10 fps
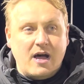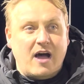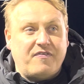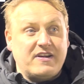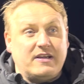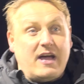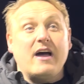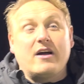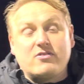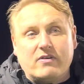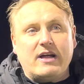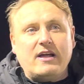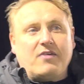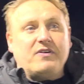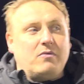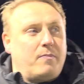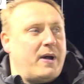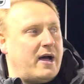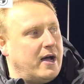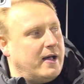I think, yeah, I agree. I think we're
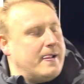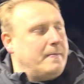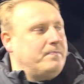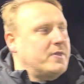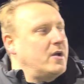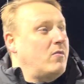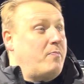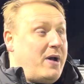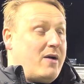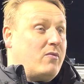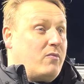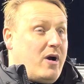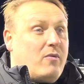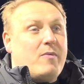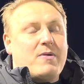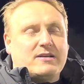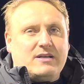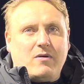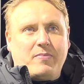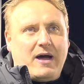better. We're better. Well, we're
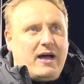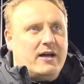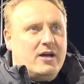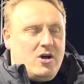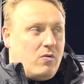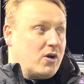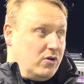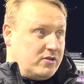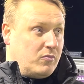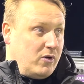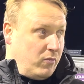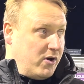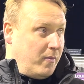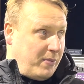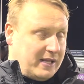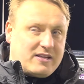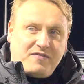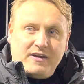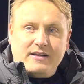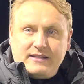better. We're better. We're good. We're not bad
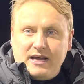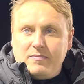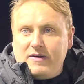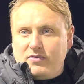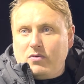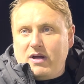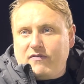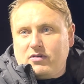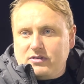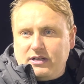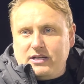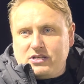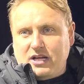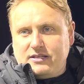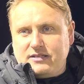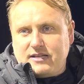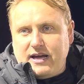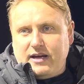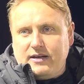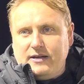defending deep, even though we have conceded chances
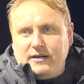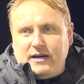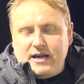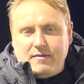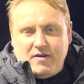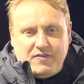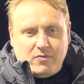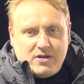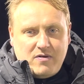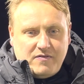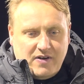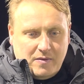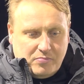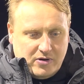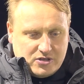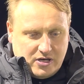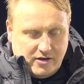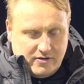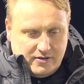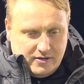there. Um, I think when you invite
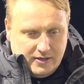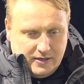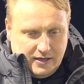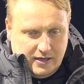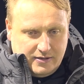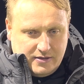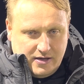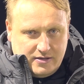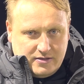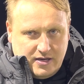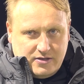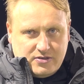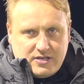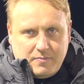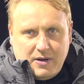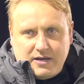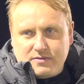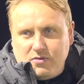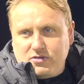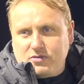pressure and, and and and you sit back as
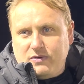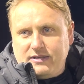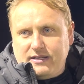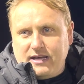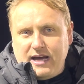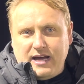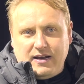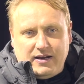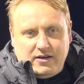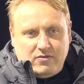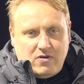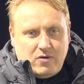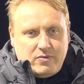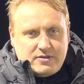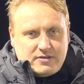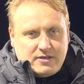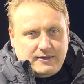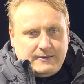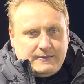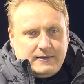much as we did there, like you're always
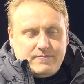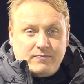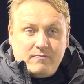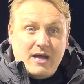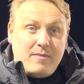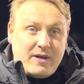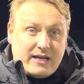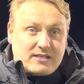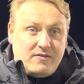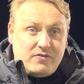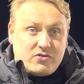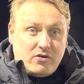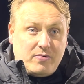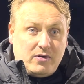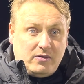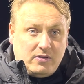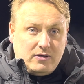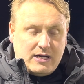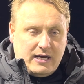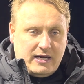maybe asking for trouble,
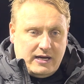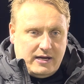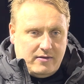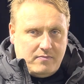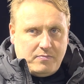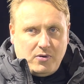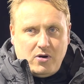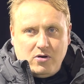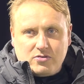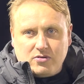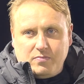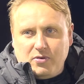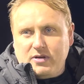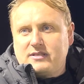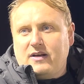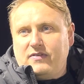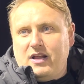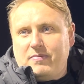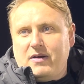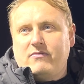um, but also putting yourself a
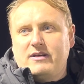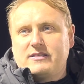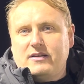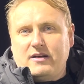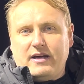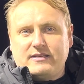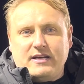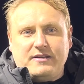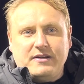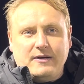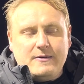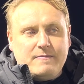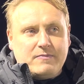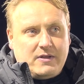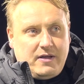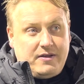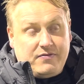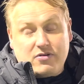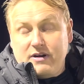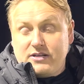little bit at risk. And like I said, they,
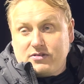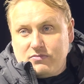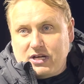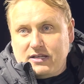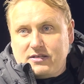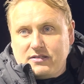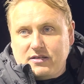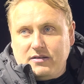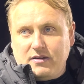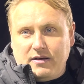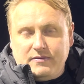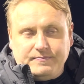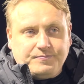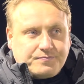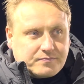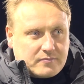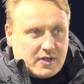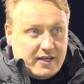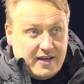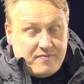have created some chances and, and
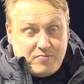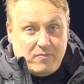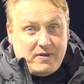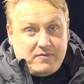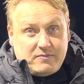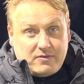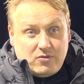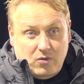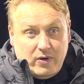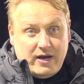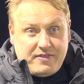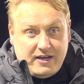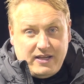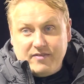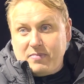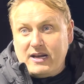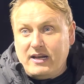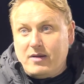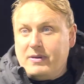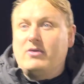they've probably go away thinking they've been a
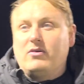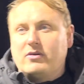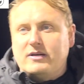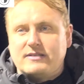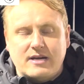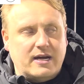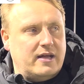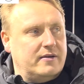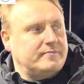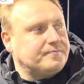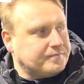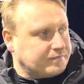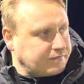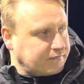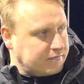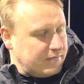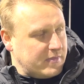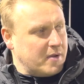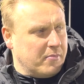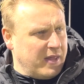little bit unlucky tonight. And
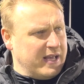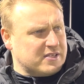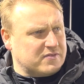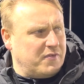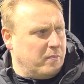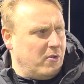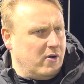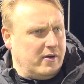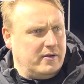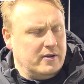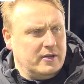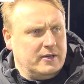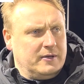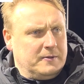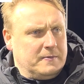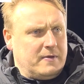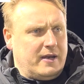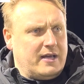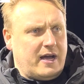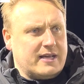that's football, and uh,
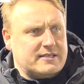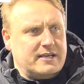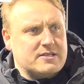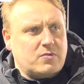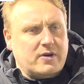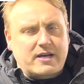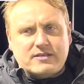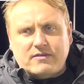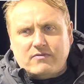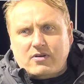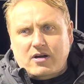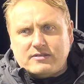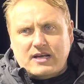I guess it is what it is in regards